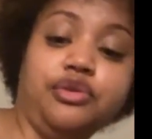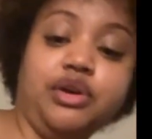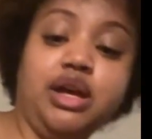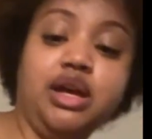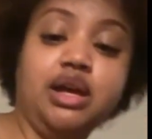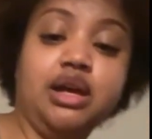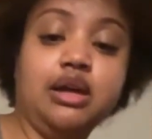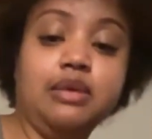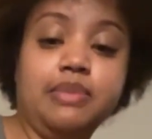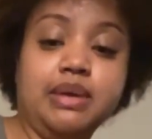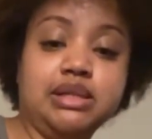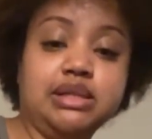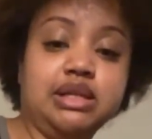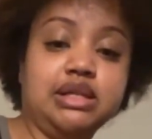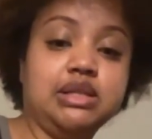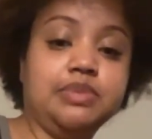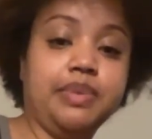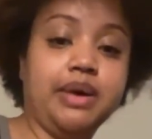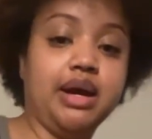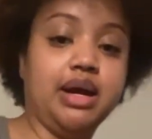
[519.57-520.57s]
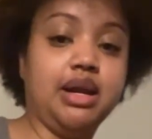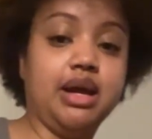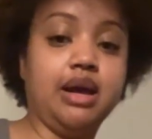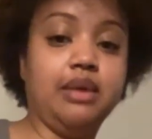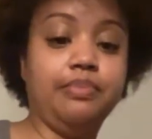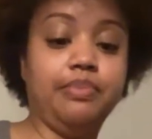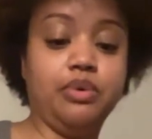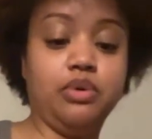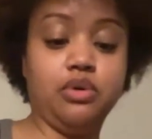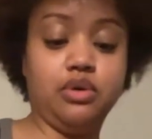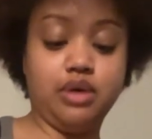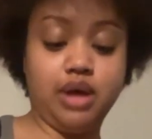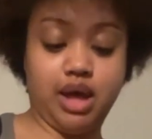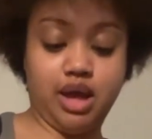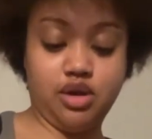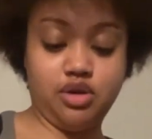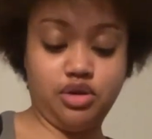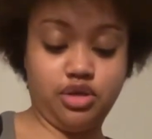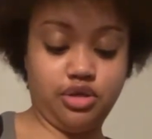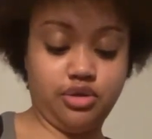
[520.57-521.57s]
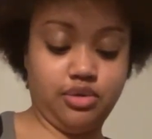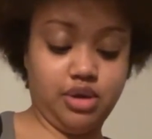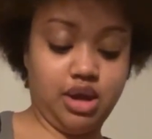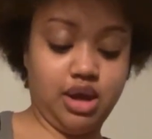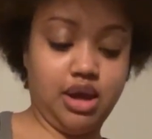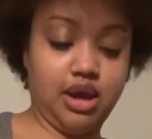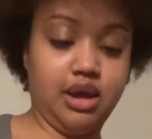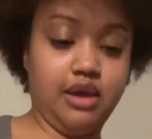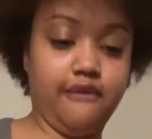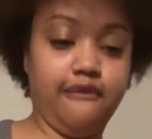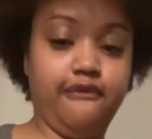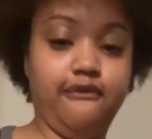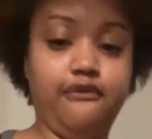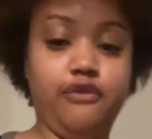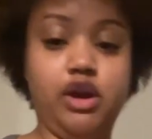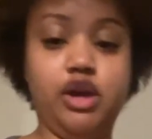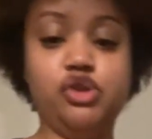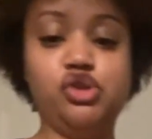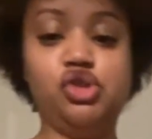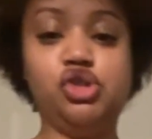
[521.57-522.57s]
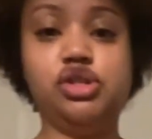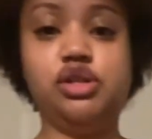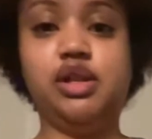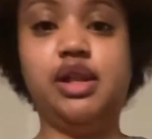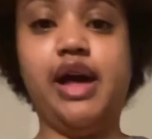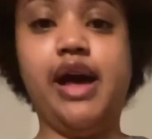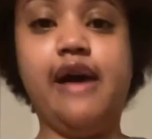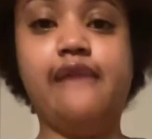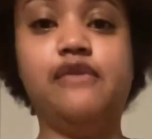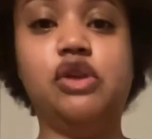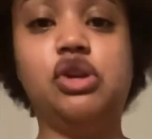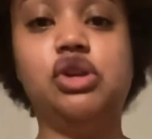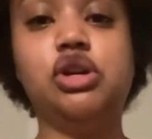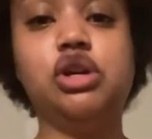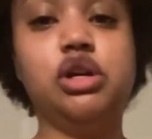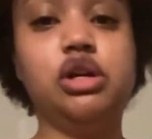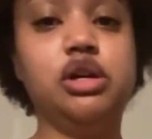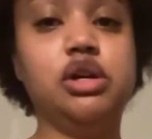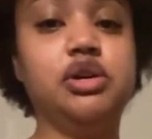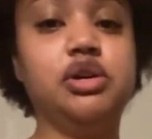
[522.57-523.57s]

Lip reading: hibiscus pineapple and 3 French lavender.